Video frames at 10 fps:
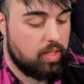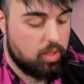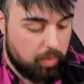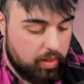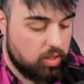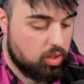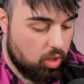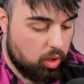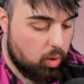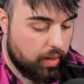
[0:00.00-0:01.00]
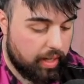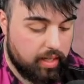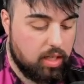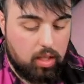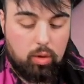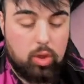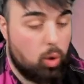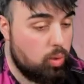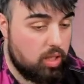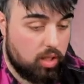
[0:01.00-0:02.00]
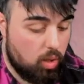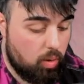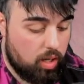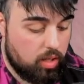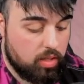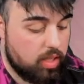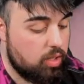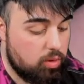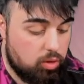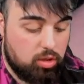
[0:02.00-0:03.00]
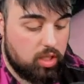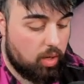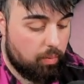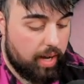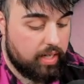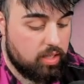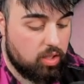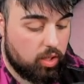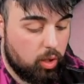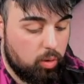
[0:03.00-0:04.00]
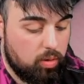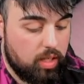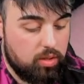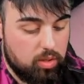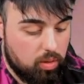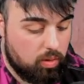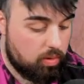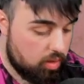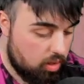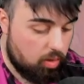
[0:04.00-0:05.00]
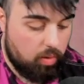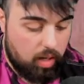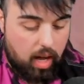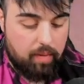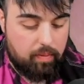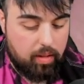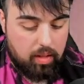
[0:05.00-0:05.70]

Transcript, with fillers: This is where you can start going in because you don't need the Gohan on leader. You just need a red Son Goku leader. So you know what? I feel